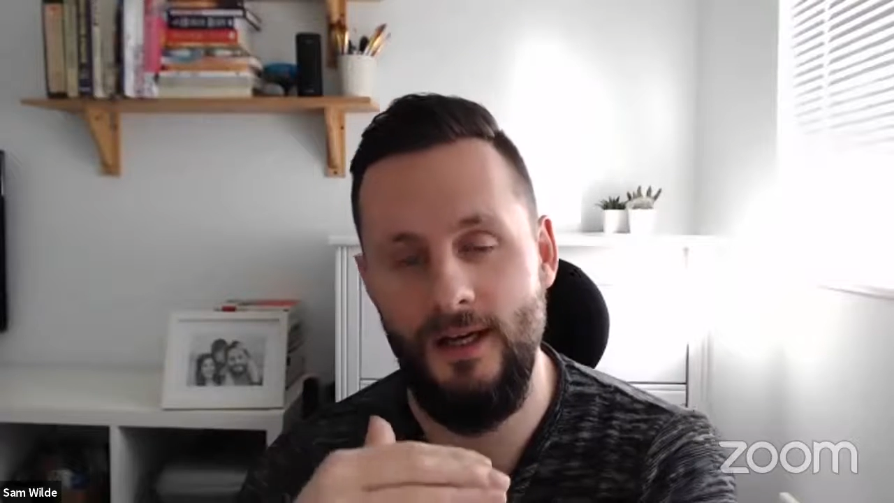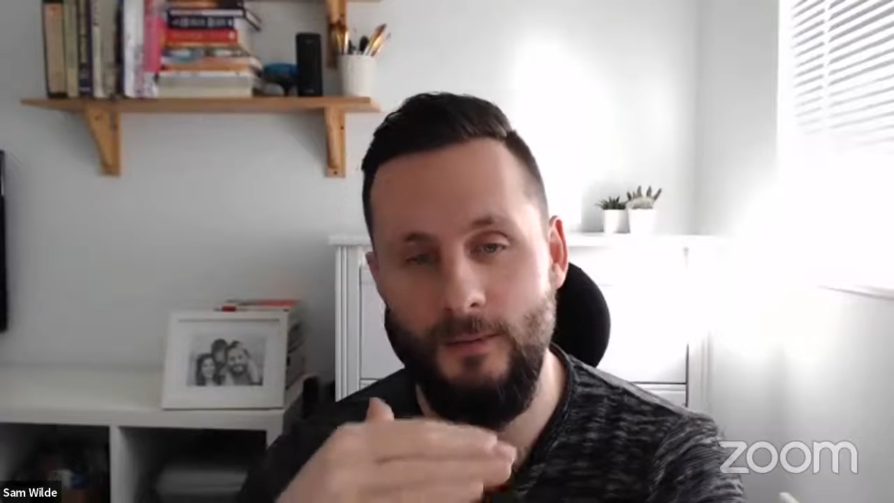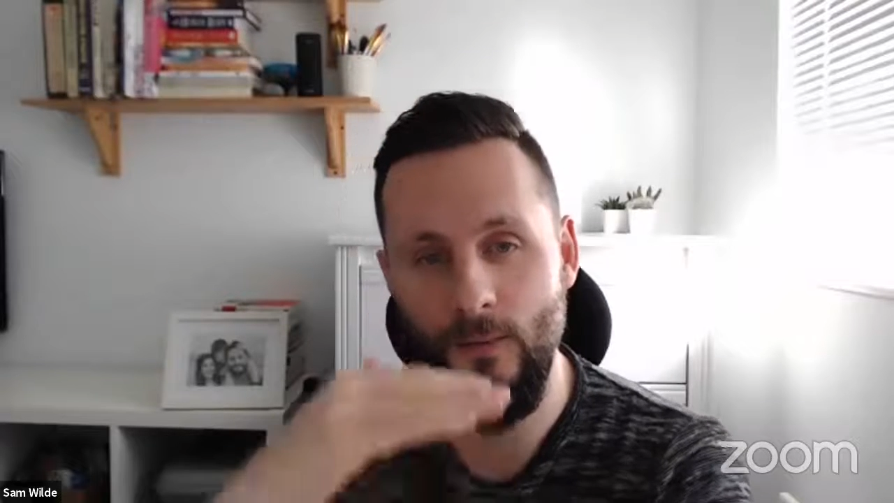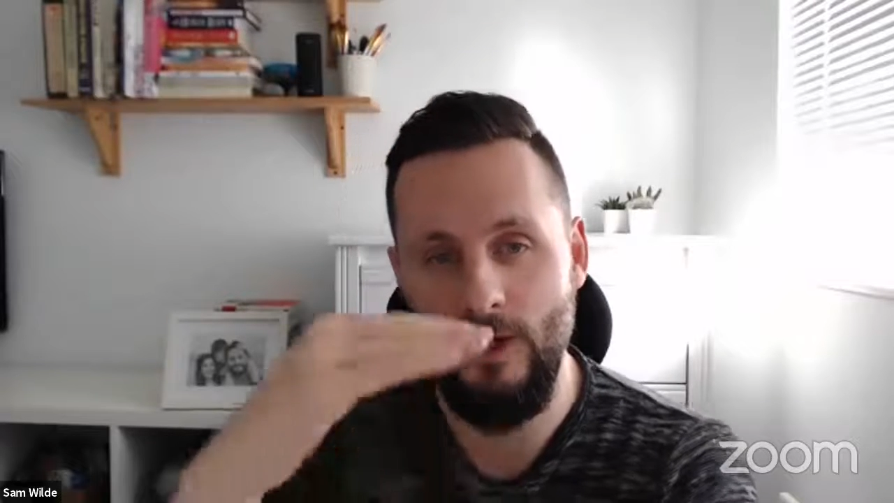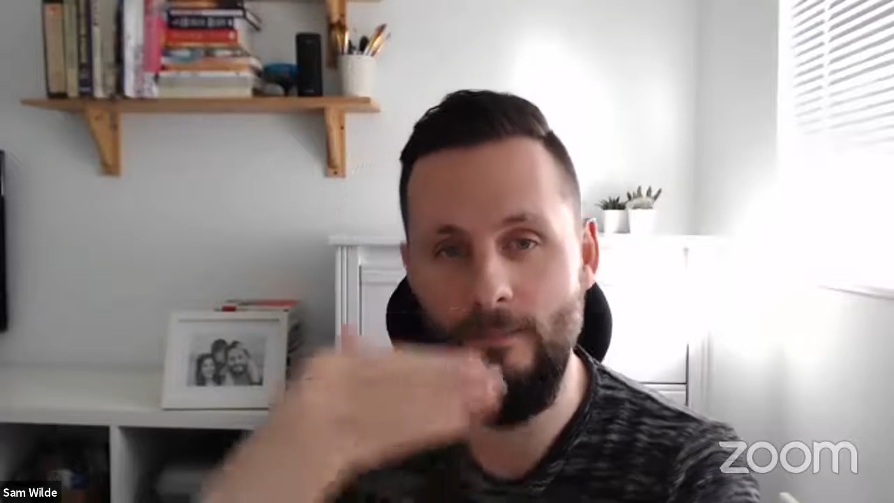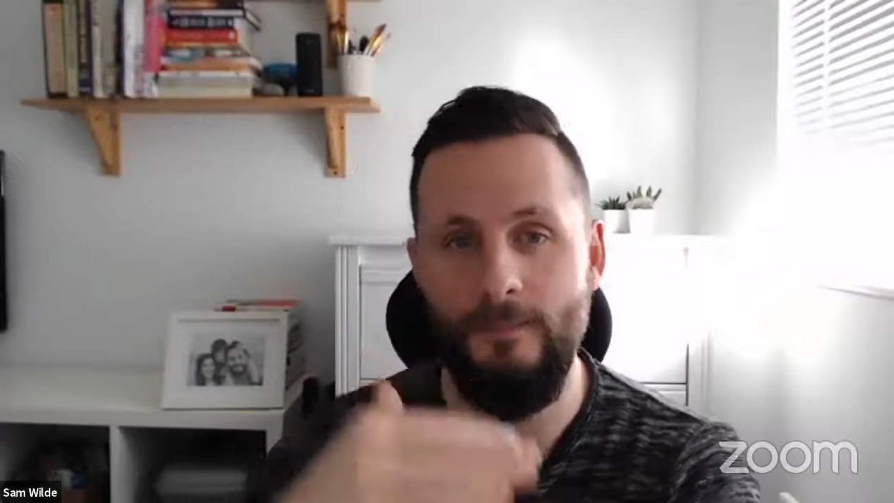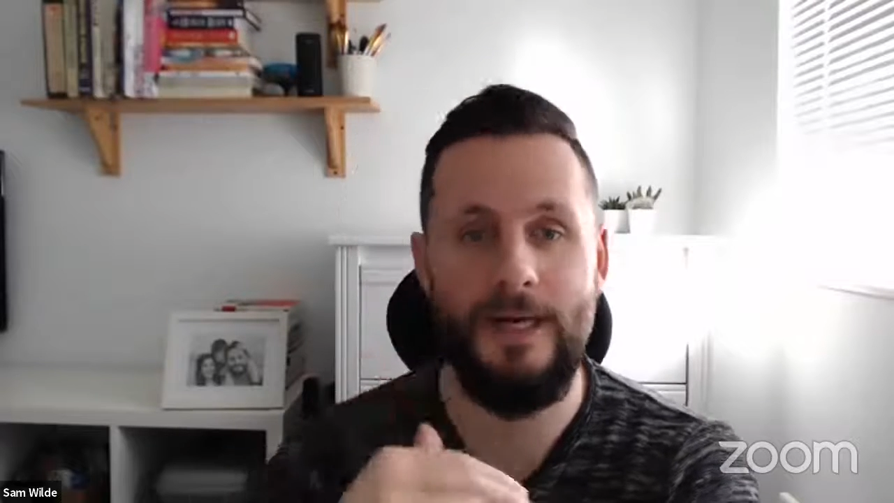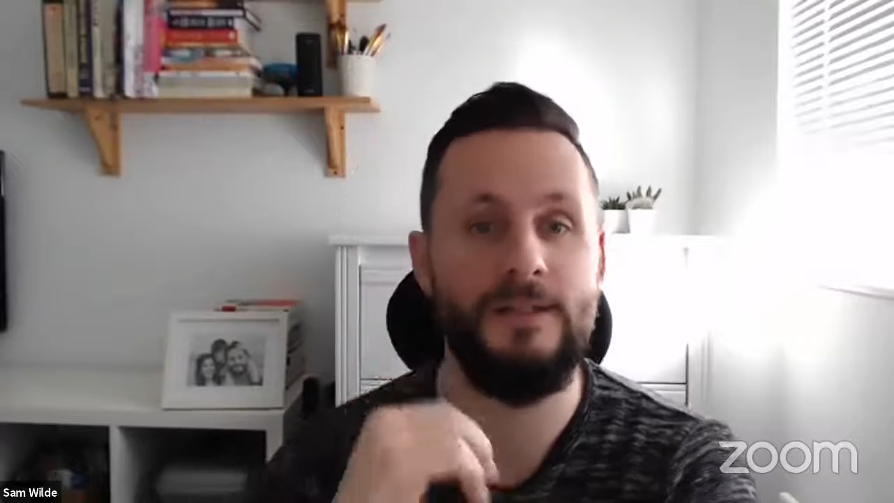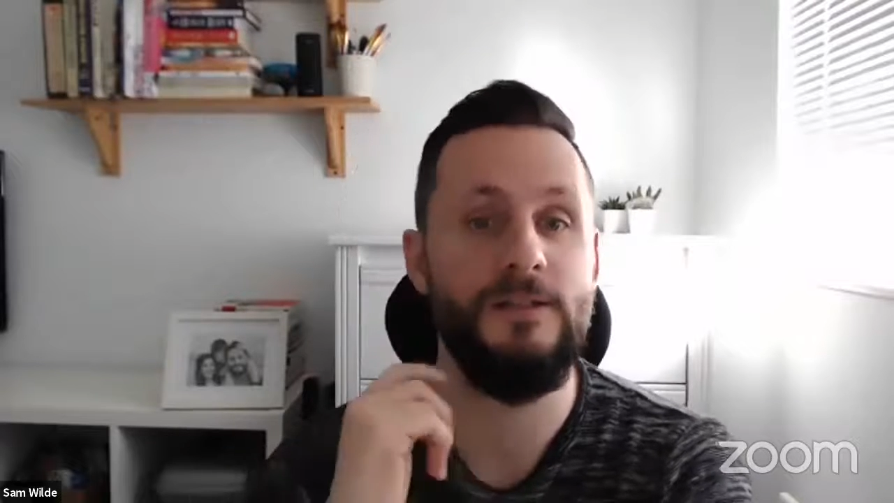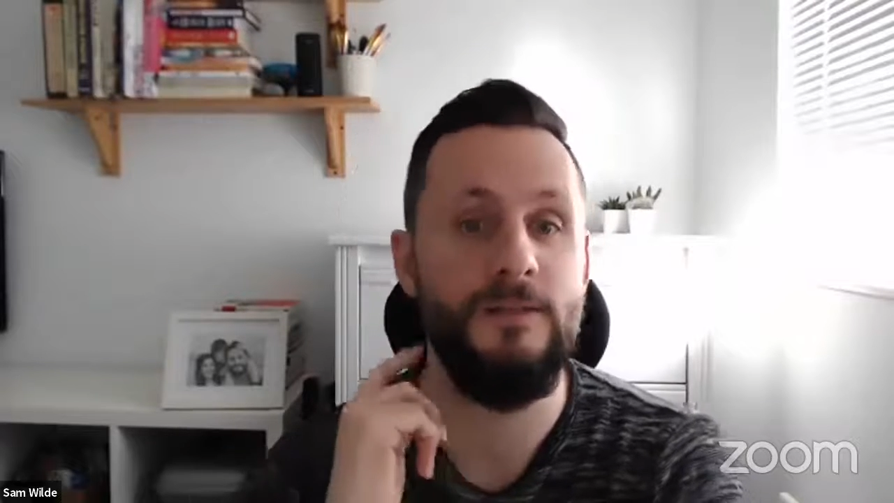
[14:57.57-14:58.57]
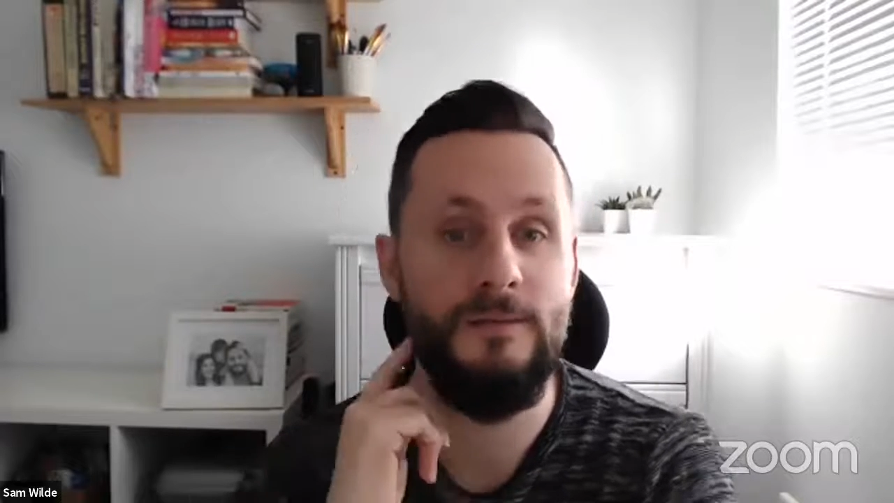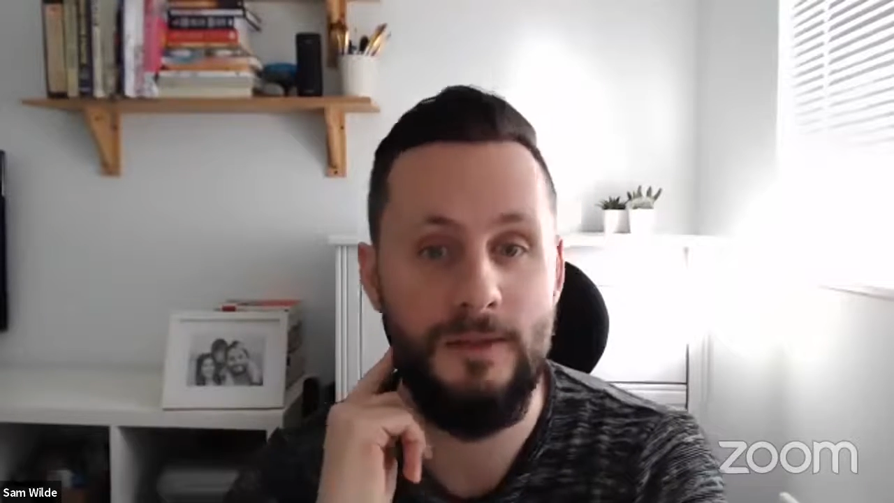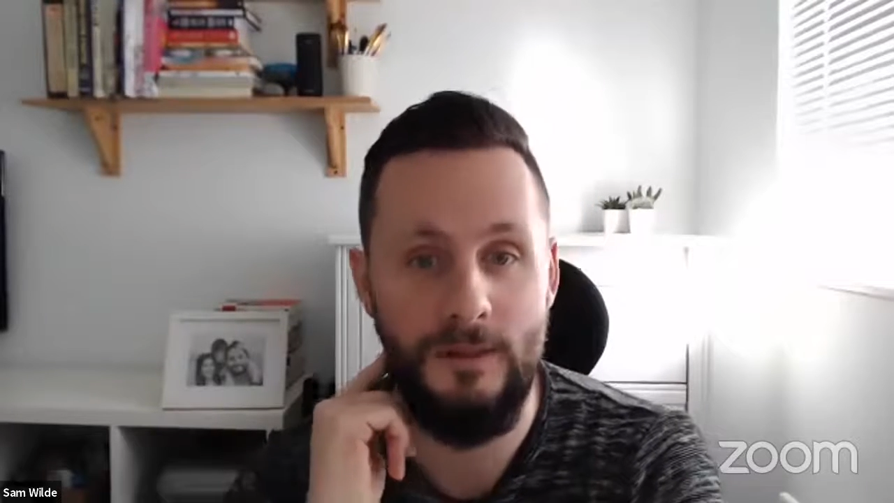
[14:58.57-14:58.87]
and we'll come back to you.